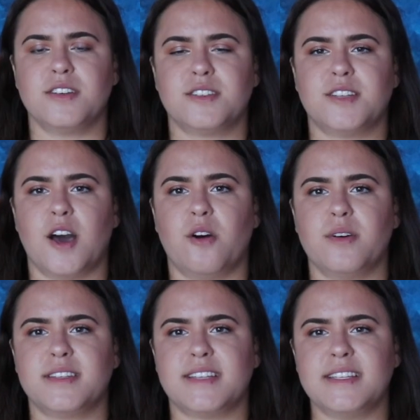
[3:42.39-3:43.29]

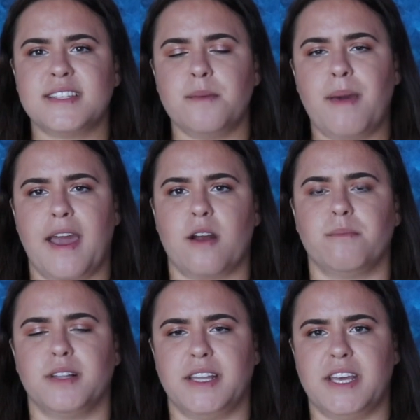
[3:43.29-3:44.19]
So since the pair
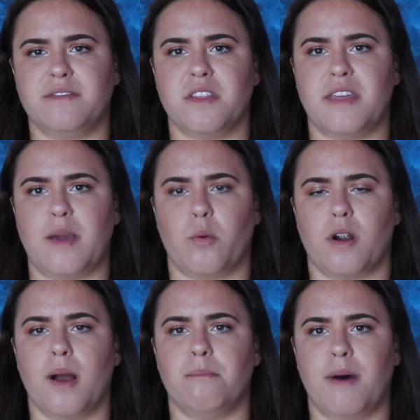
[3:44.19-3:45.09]
believed they
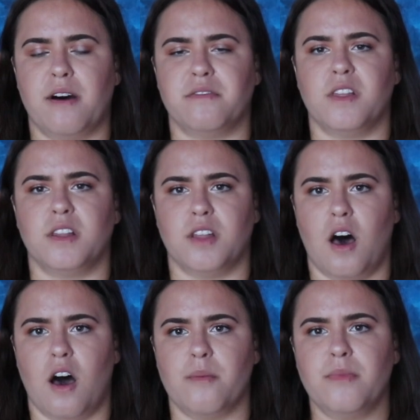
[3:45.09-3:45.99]
were above the
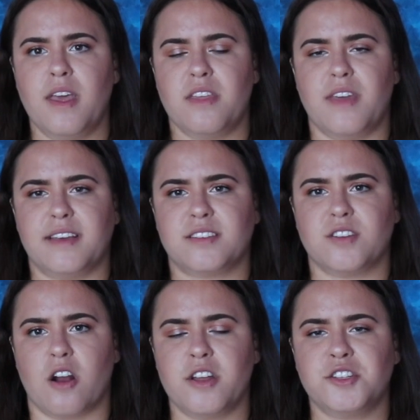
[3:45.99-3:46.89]
law, they
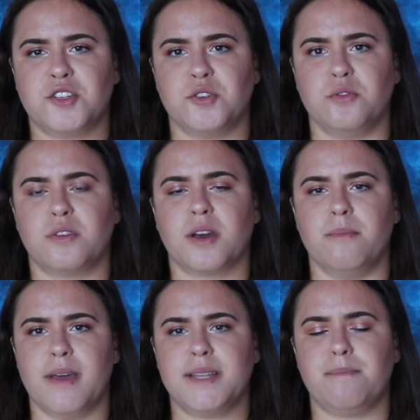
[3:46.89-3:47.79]
started to
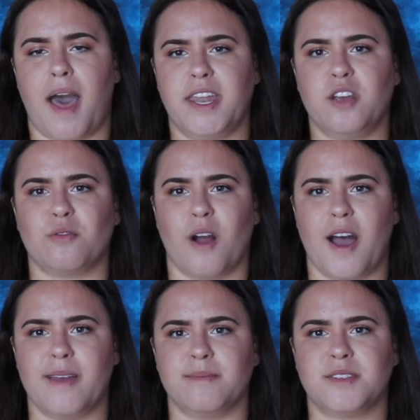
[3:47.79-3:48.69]
commit petty
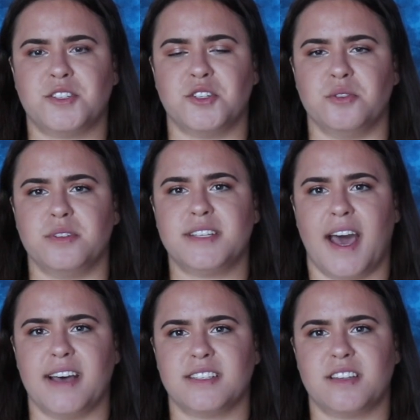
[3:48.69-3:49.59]
crimes to
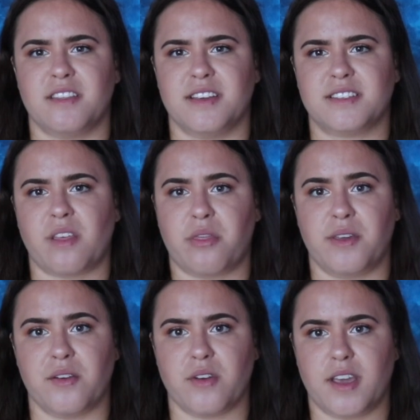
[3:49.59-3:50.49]
test this
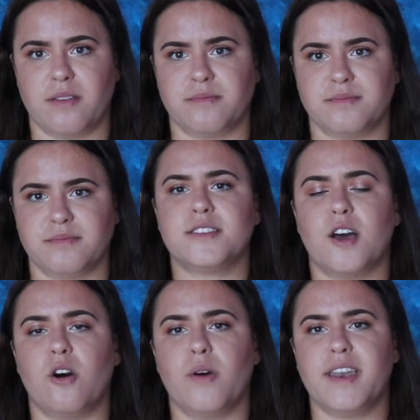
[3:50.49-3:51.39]
theory.
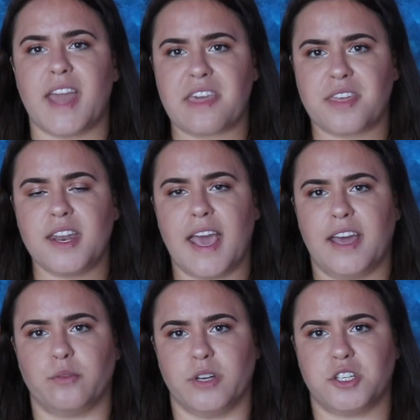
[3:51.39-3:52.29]
So Nathan
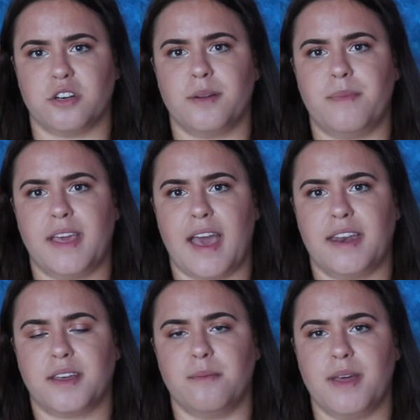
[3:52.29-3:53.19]
and Richard
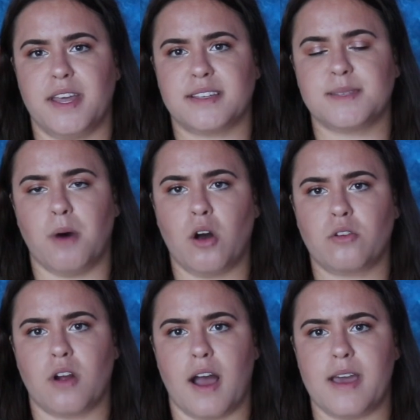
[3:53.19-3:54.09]
began committing small
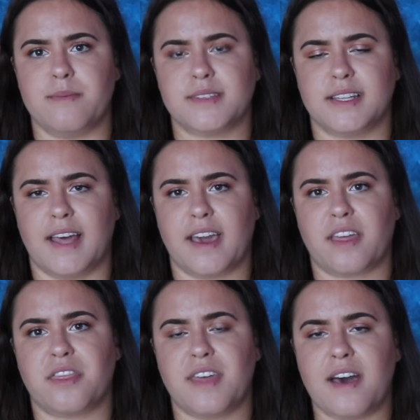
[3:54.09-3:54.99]
crimes
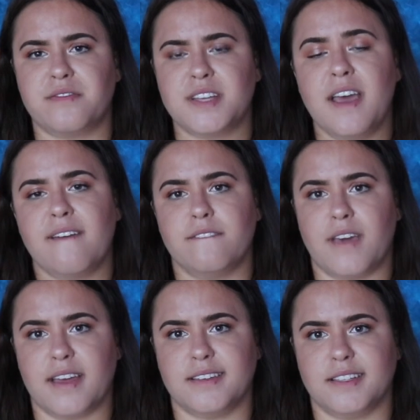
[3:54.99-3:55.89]
like theft,
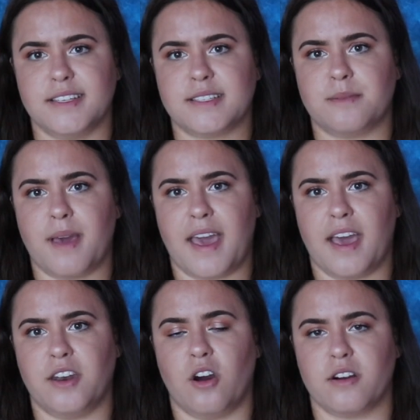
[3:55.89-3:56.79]
vandalism,
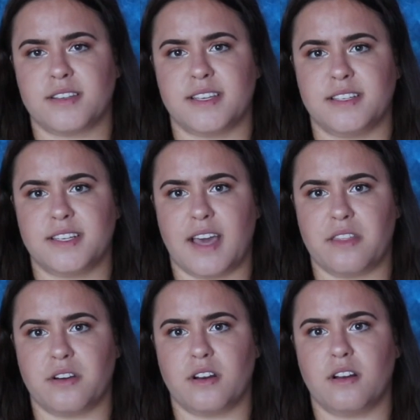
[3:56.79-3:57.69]
and arson
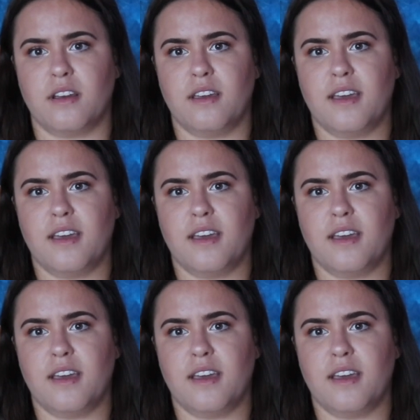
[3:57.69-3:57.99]
together.